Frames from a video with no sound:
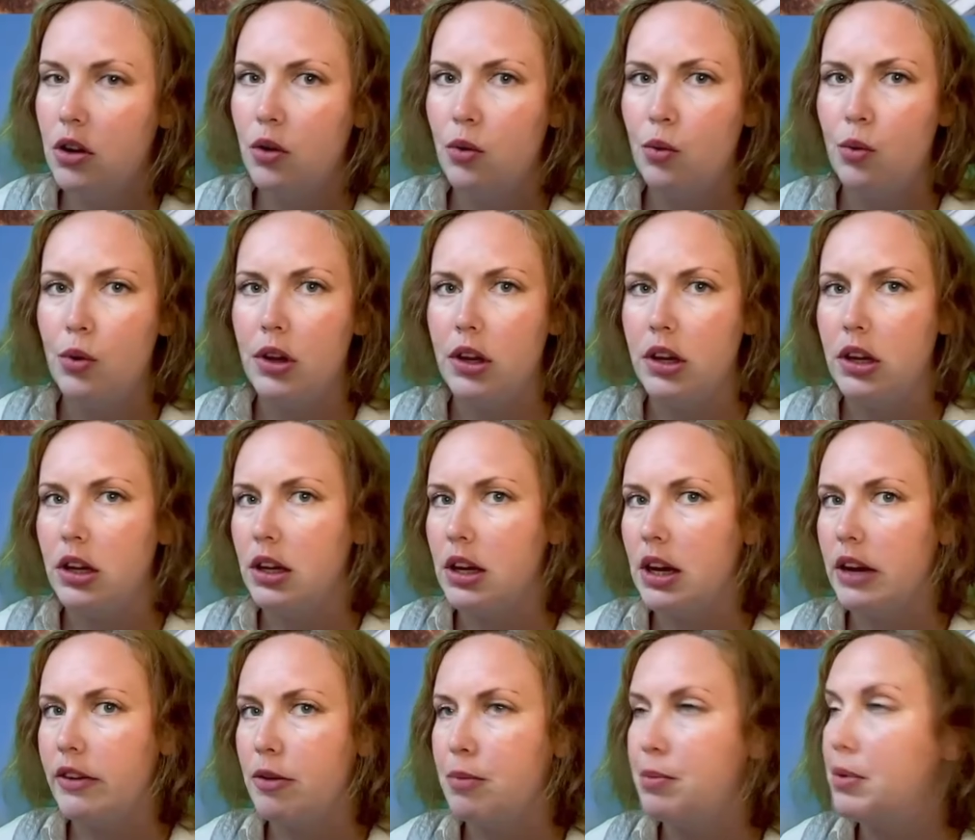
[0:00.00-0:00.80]
We
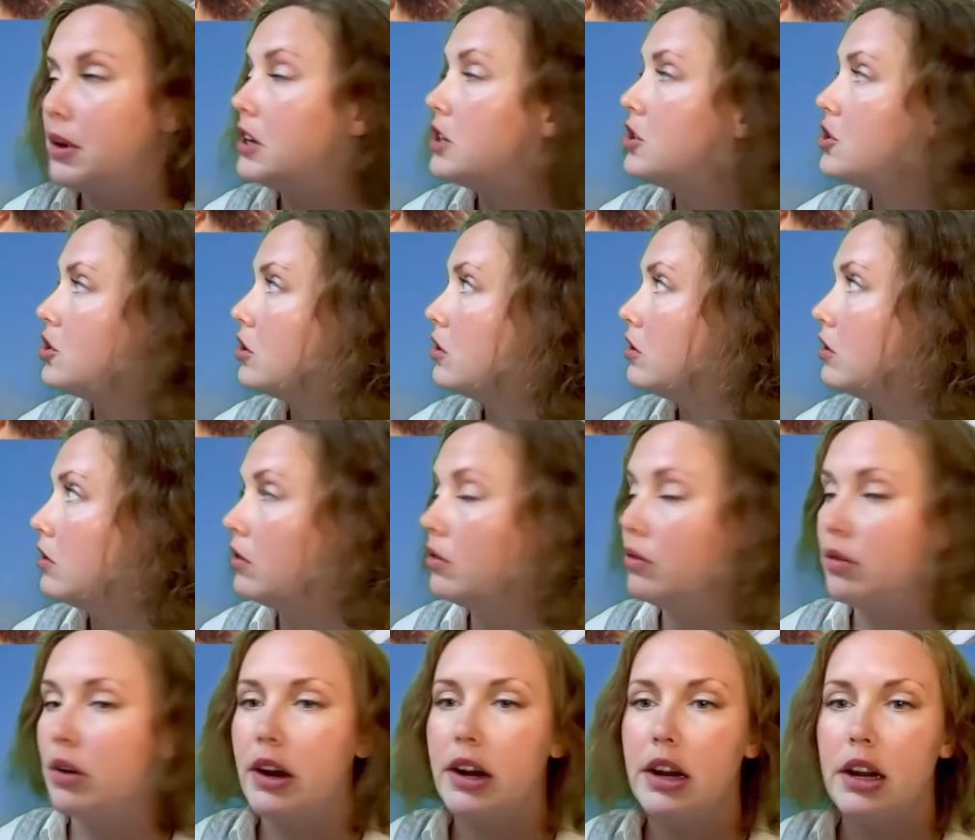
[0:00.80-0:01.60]
have a picture
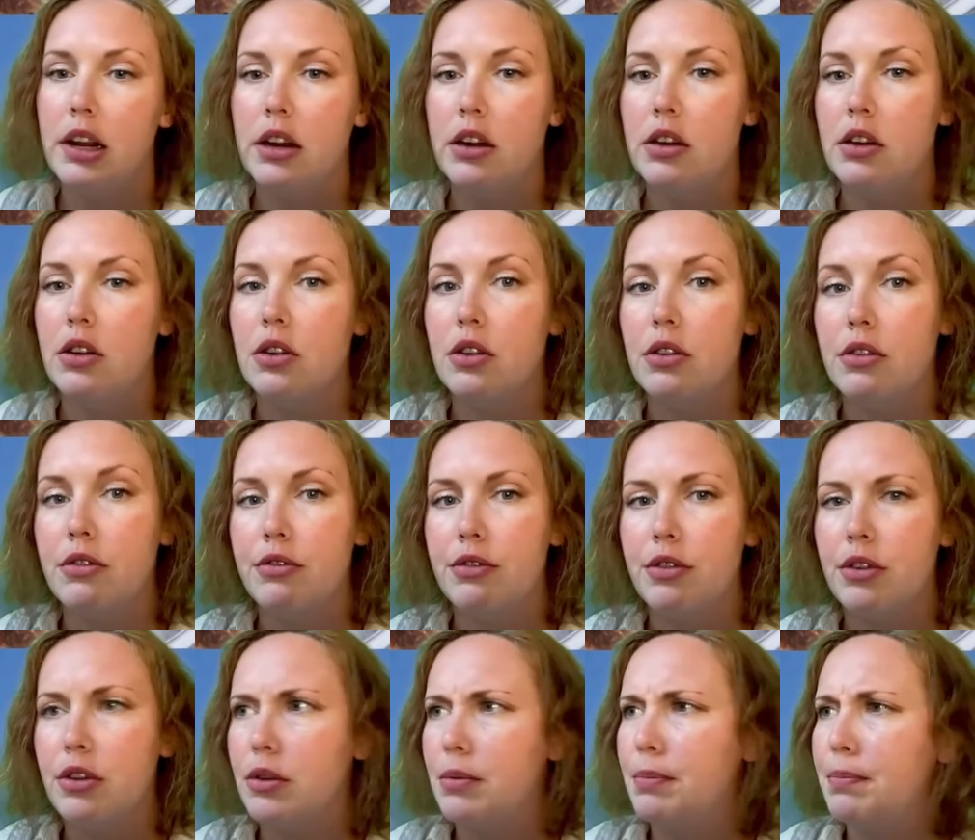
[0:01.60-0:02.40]
right here of
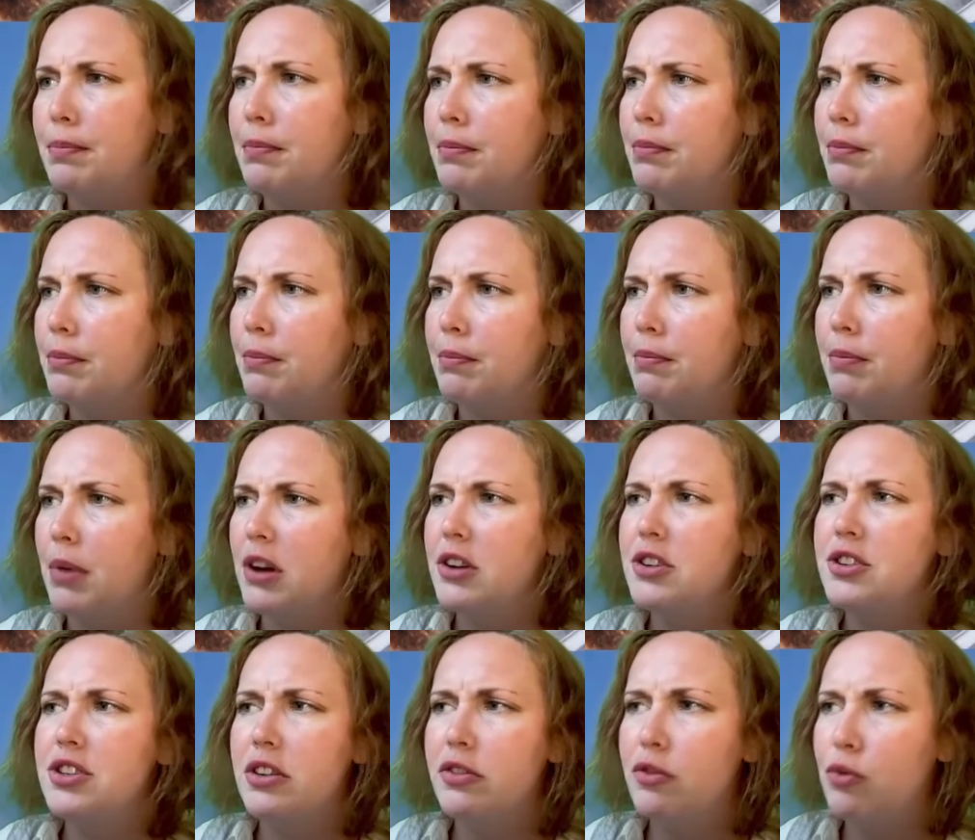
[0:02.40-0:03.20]
a
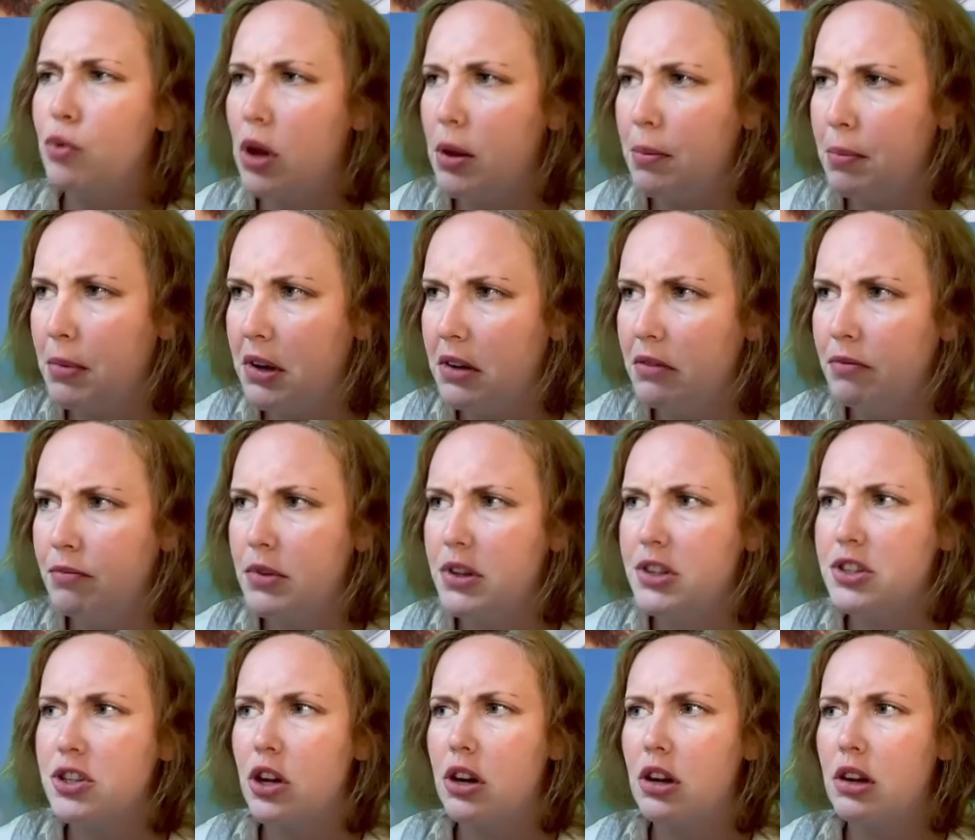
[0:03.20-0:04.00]
bunch of women.
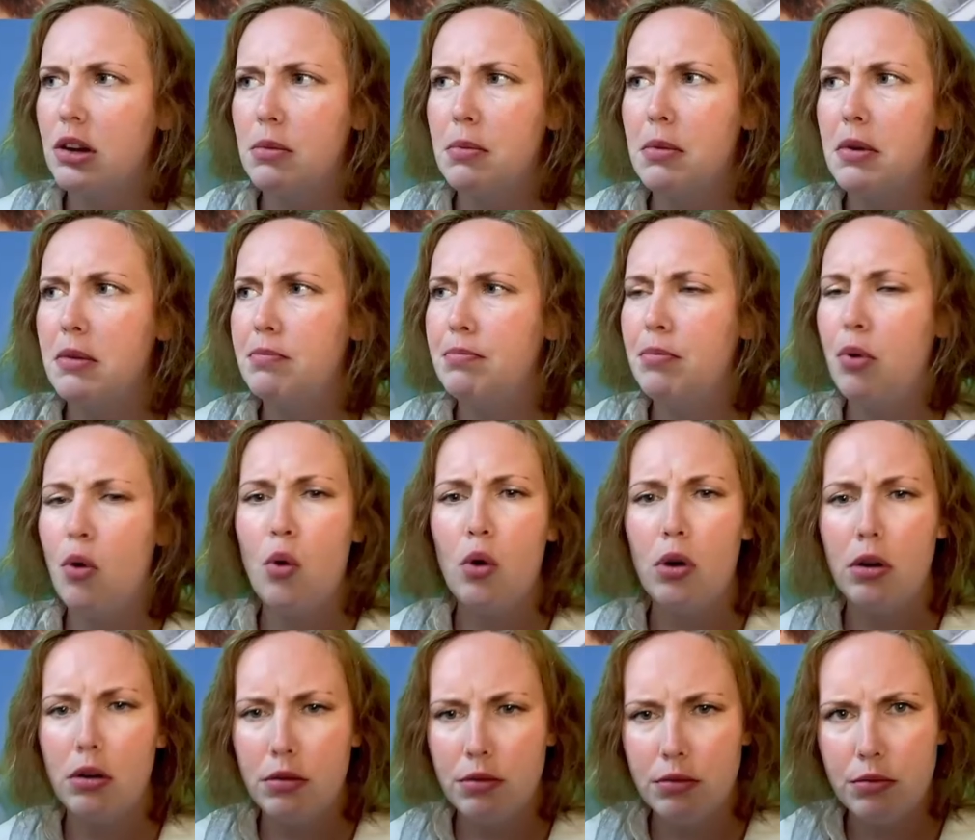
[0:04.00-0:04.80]
It's got a little bit
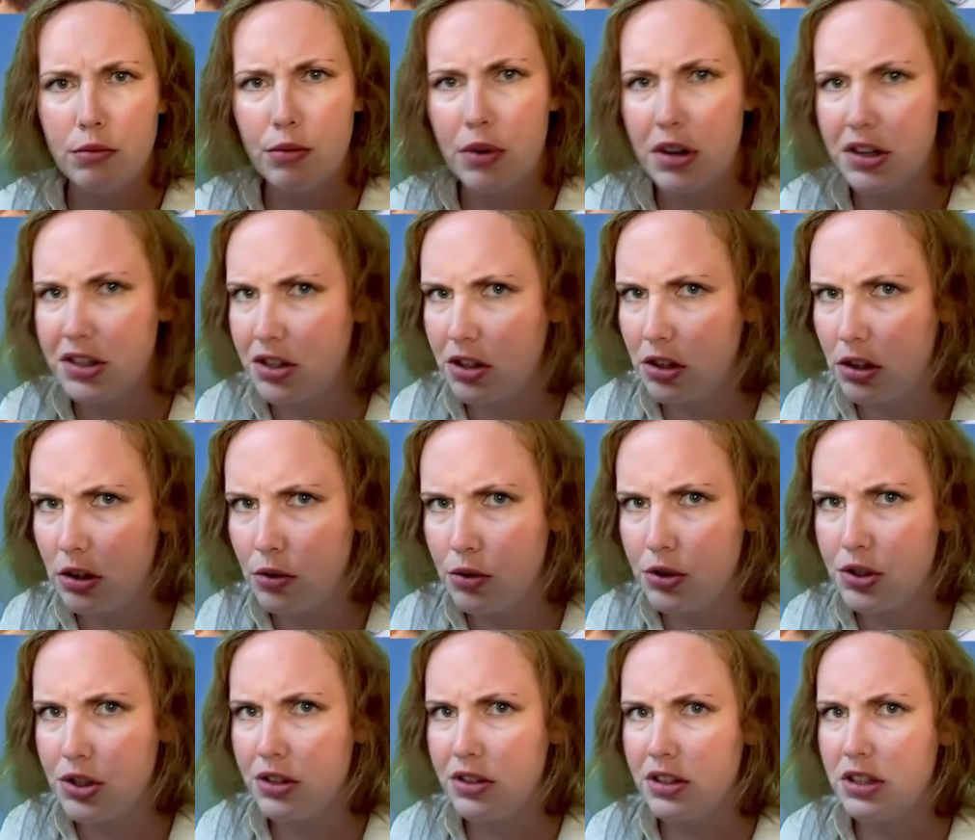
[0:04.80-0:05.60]
poor
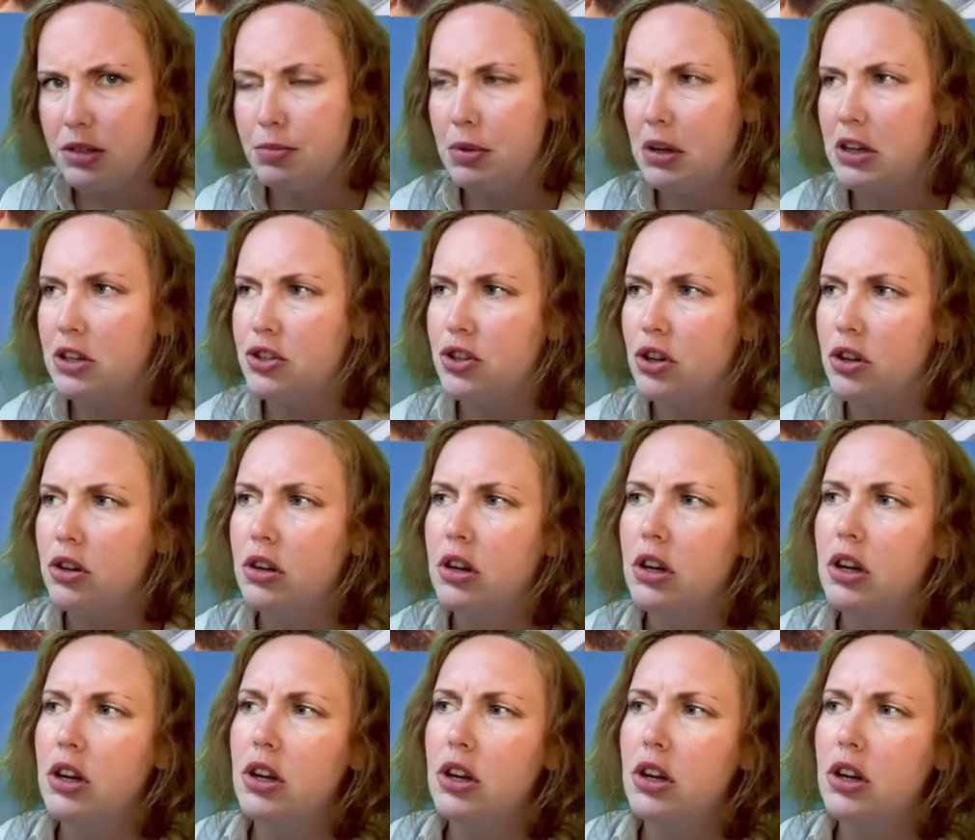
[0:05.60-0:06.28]
resolution, this picture.